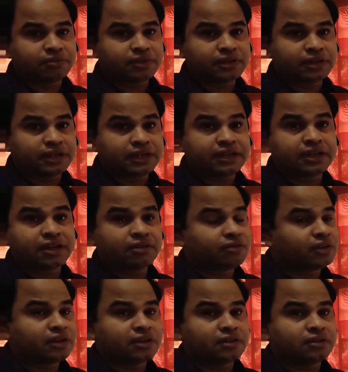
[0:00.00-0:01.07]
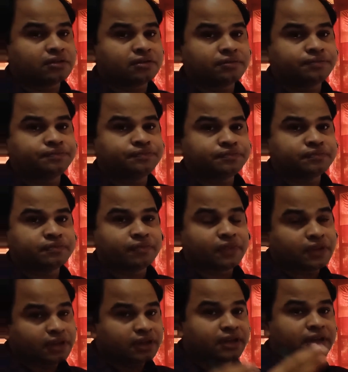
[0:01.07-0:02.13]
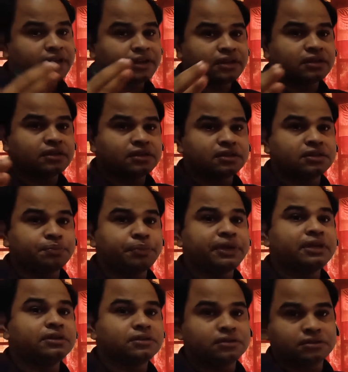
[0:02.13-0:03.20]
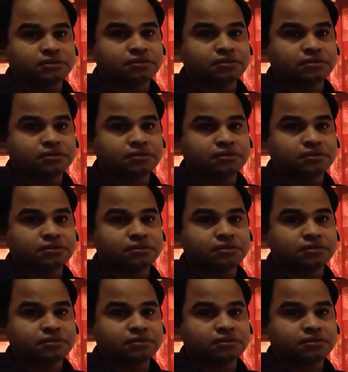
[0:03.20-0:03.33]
it travels a space